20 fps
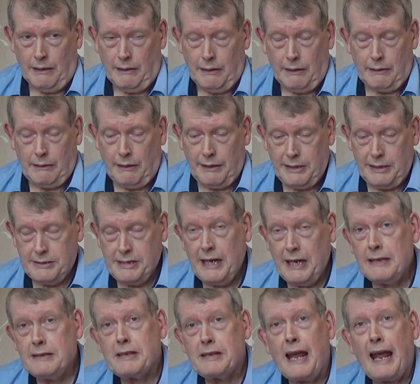and I
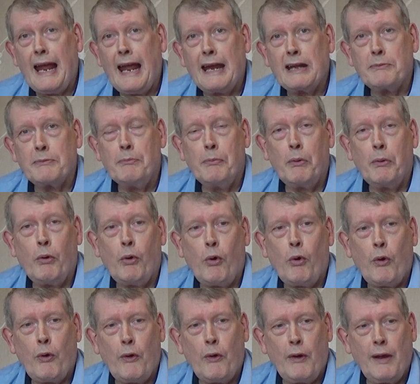intend to add
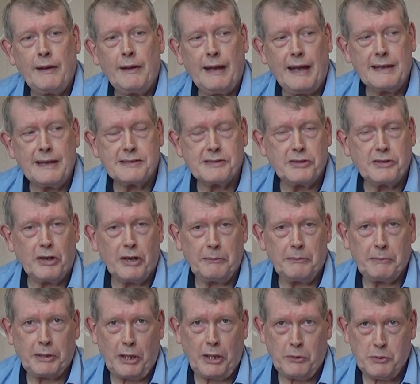more as time
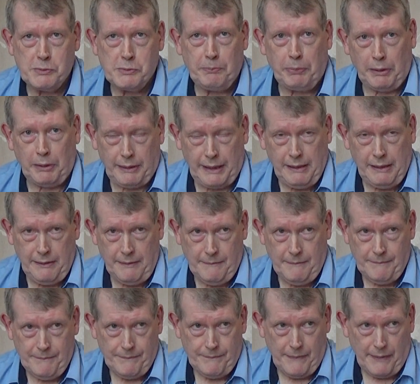goes by.
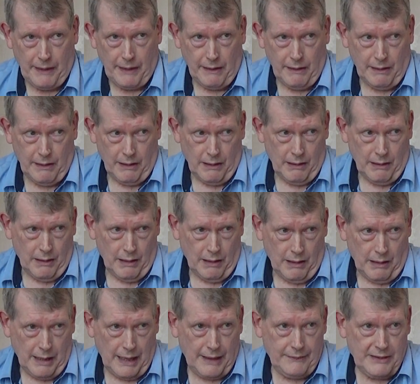
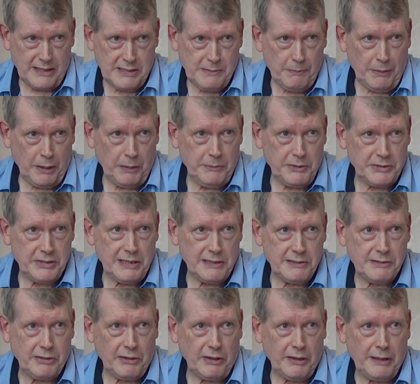At this moment in
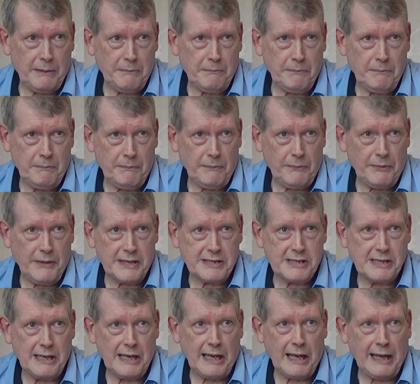time, this
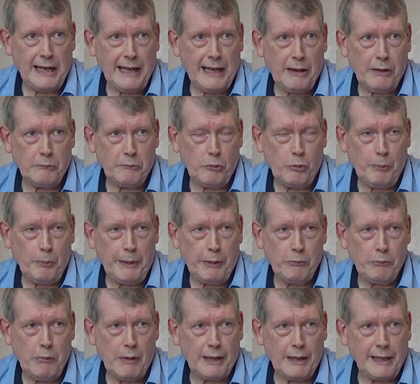layout will be
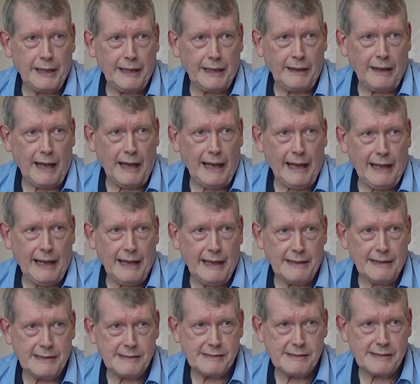running
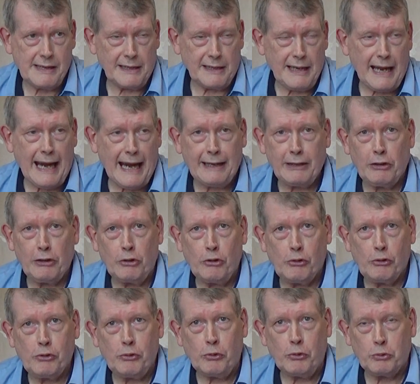as an
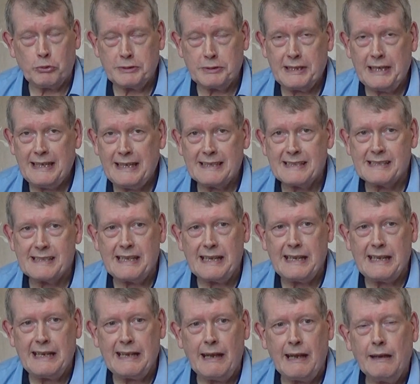analog or
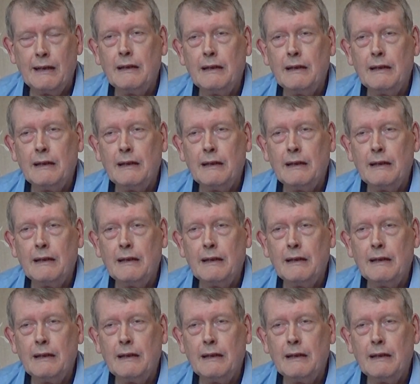DC